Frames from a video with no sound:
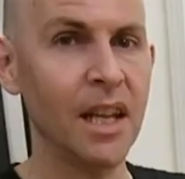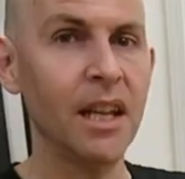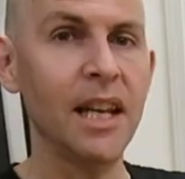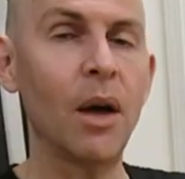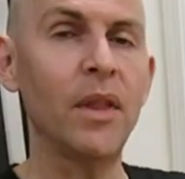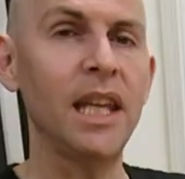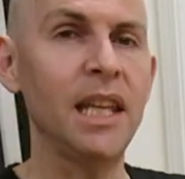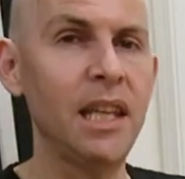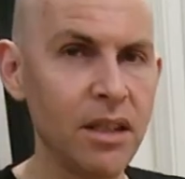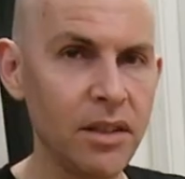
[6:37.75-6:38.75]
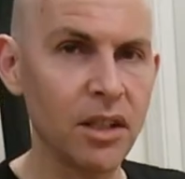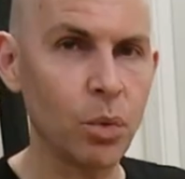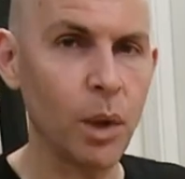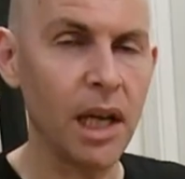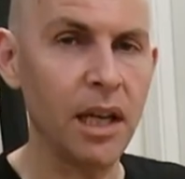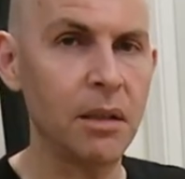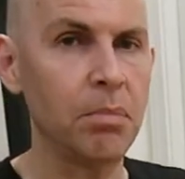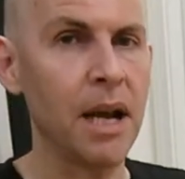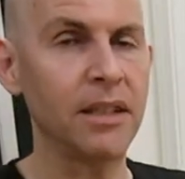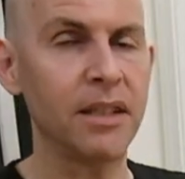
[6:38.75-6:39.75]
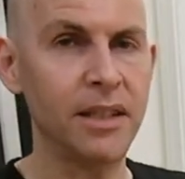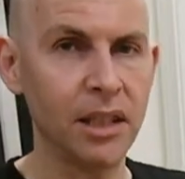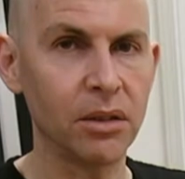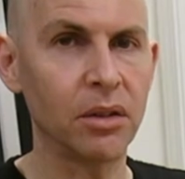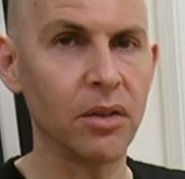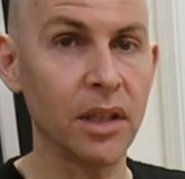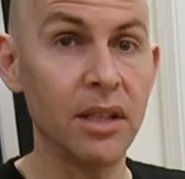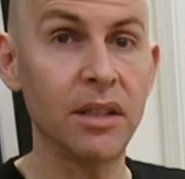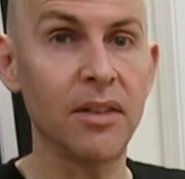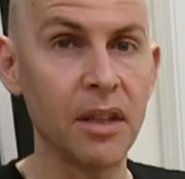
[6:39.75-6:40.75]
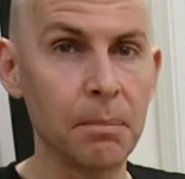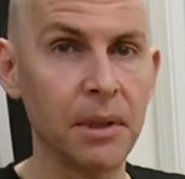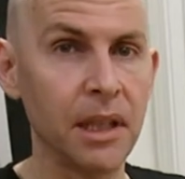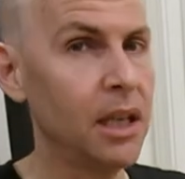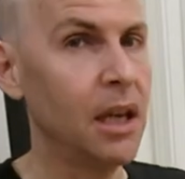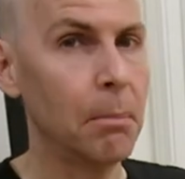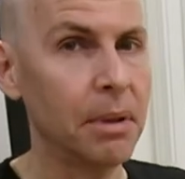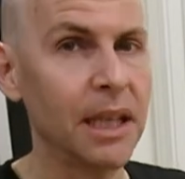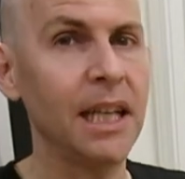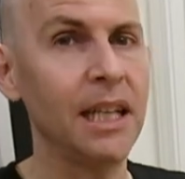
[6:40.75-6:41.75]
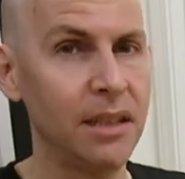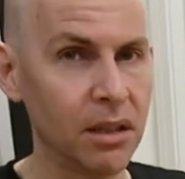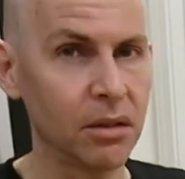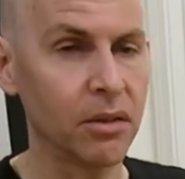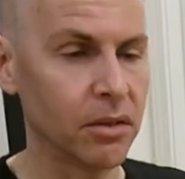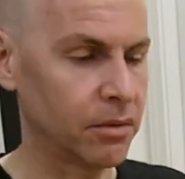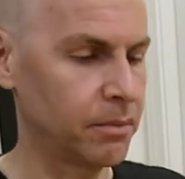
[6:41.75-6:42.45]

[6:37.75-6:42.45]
Now the easiest way to practice diddles is to simply play diddles.